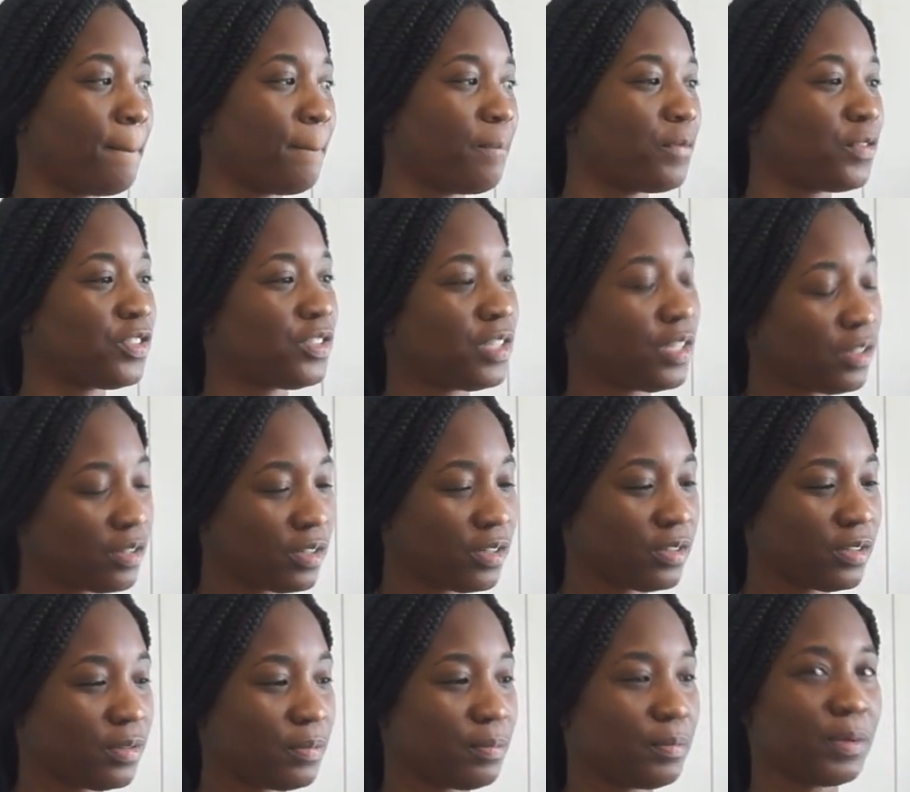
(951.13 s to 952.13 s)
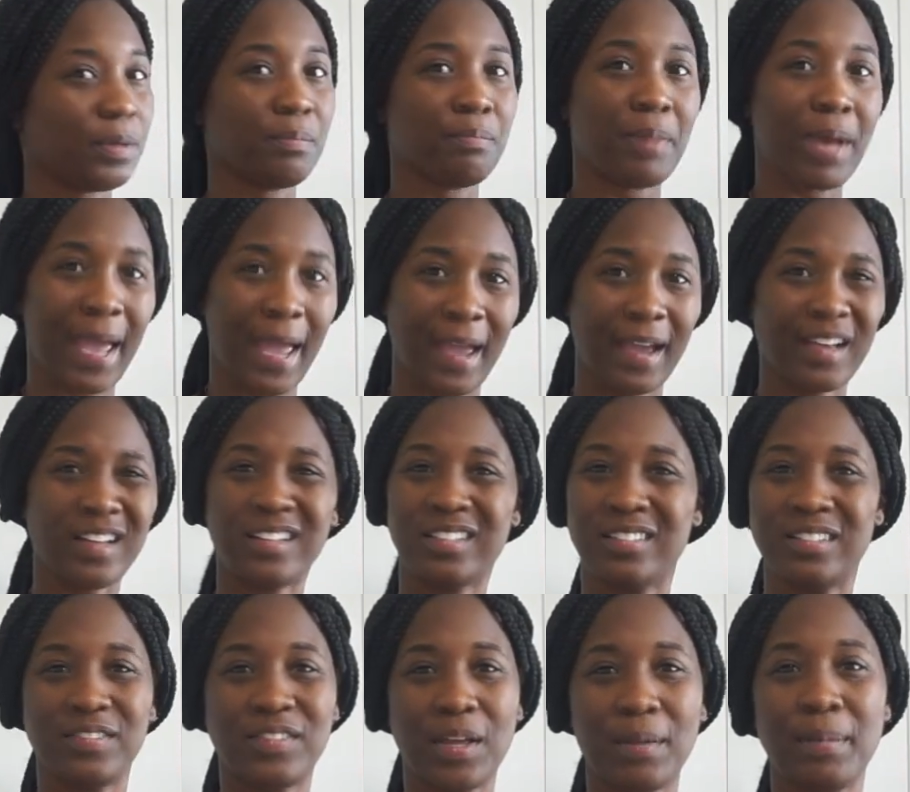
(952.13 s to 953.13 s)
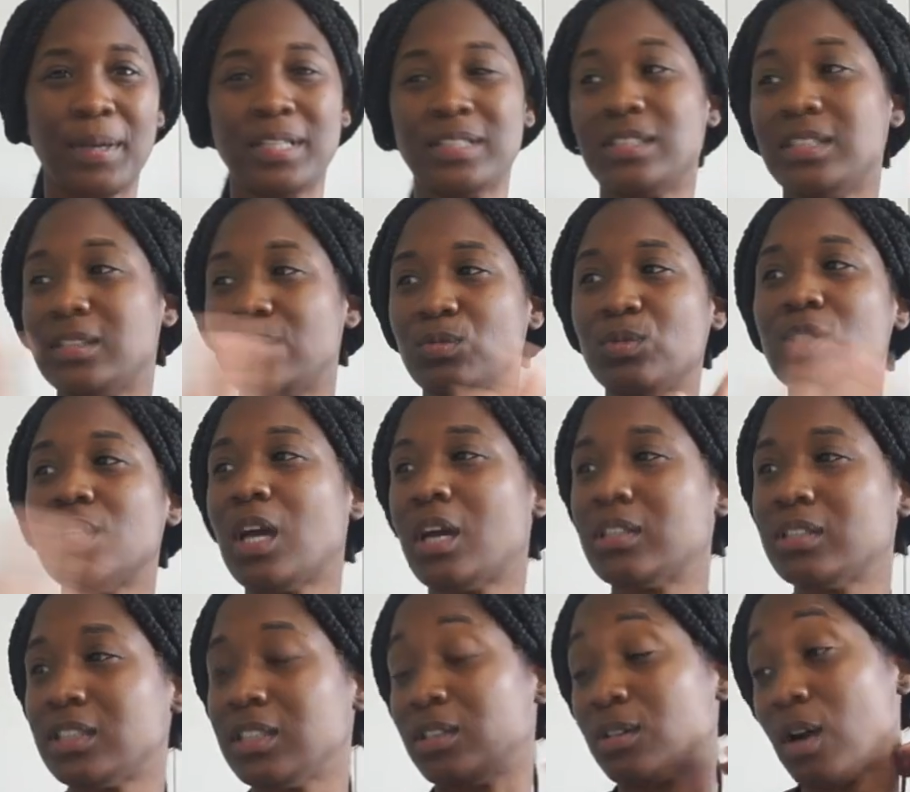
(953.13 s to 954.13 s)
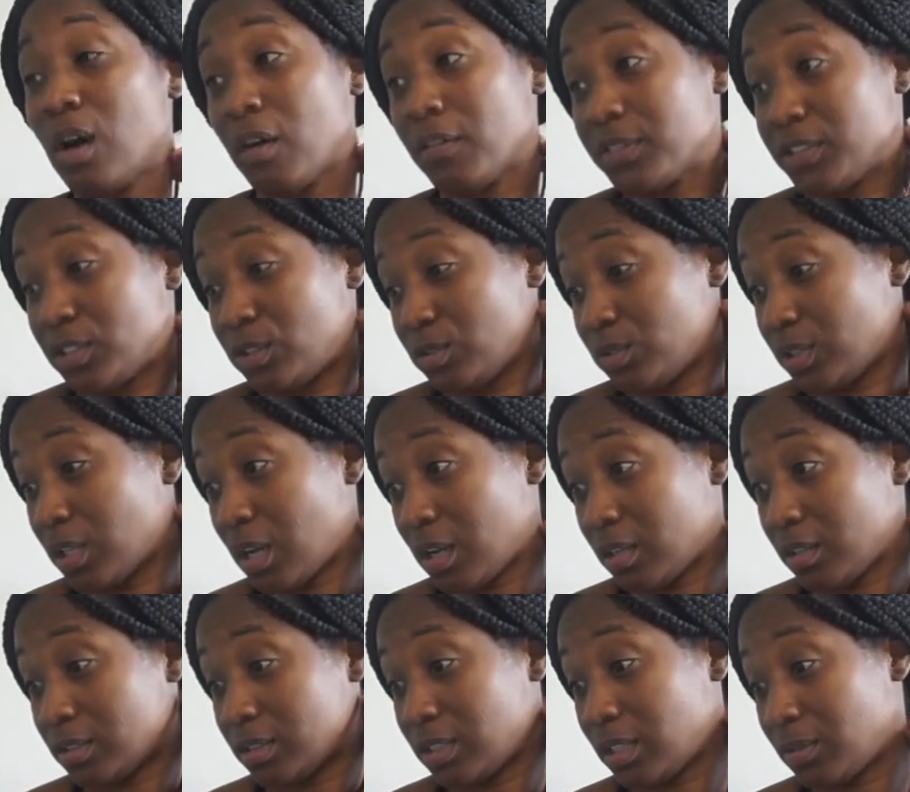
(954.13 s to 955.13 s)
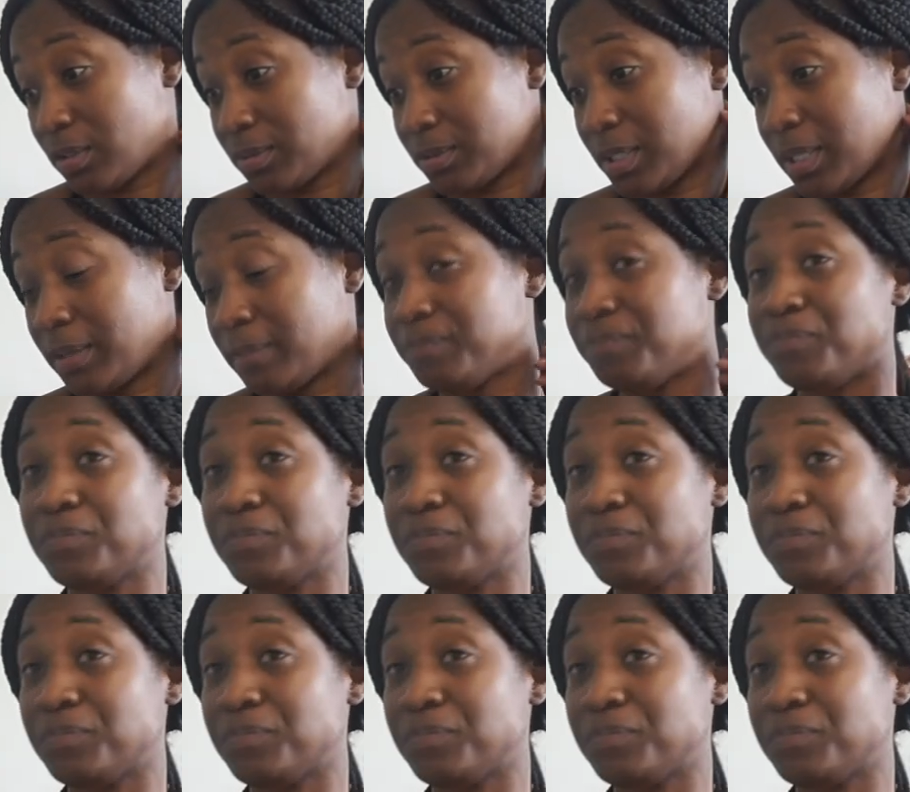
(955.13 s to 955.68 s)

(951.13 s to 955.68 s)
centered but back if that makes sense when y'all see the office tour y'all understand what I'm saying